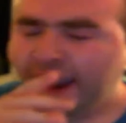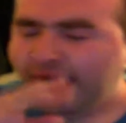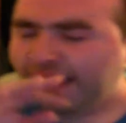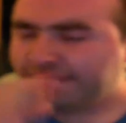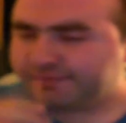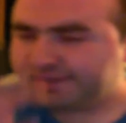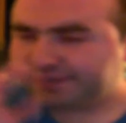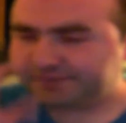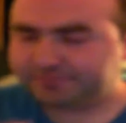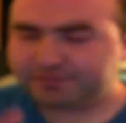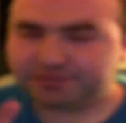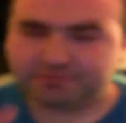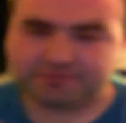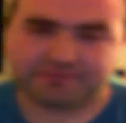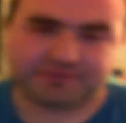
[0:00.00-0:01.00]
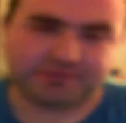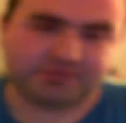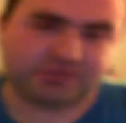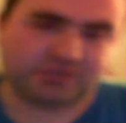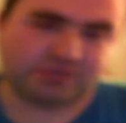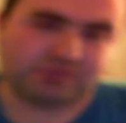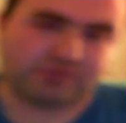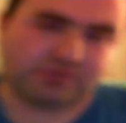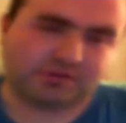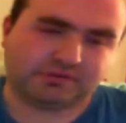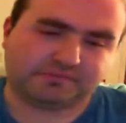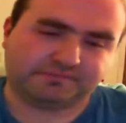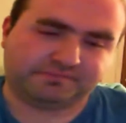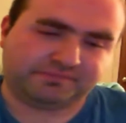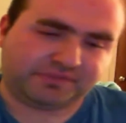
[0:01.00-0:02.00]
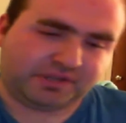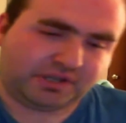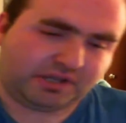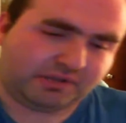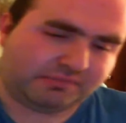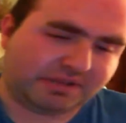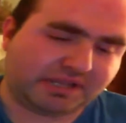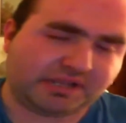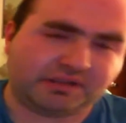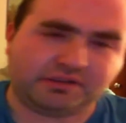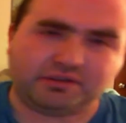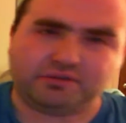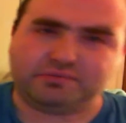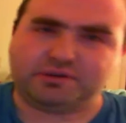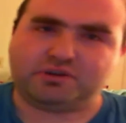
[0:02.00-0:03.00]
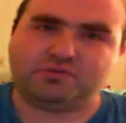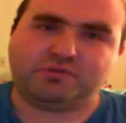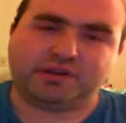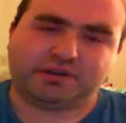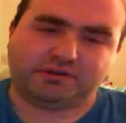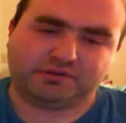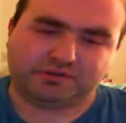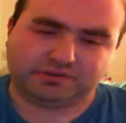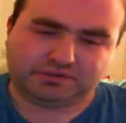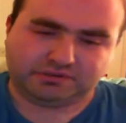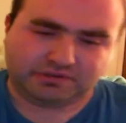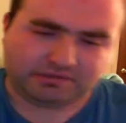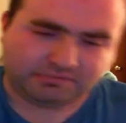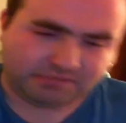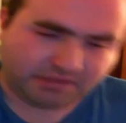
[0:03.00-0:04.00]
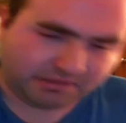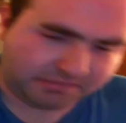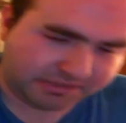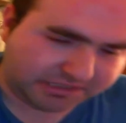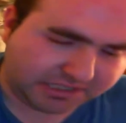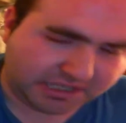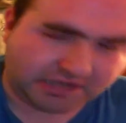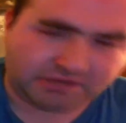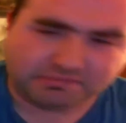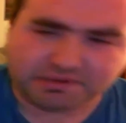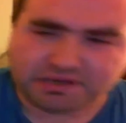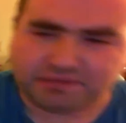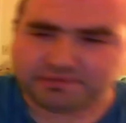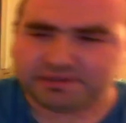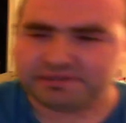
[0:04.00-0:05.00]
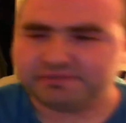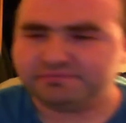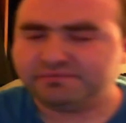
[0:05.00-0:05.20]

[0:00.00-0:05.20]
not going to make the review too long. Making it a little bit quicker due to I'm a bit tired. But anyways,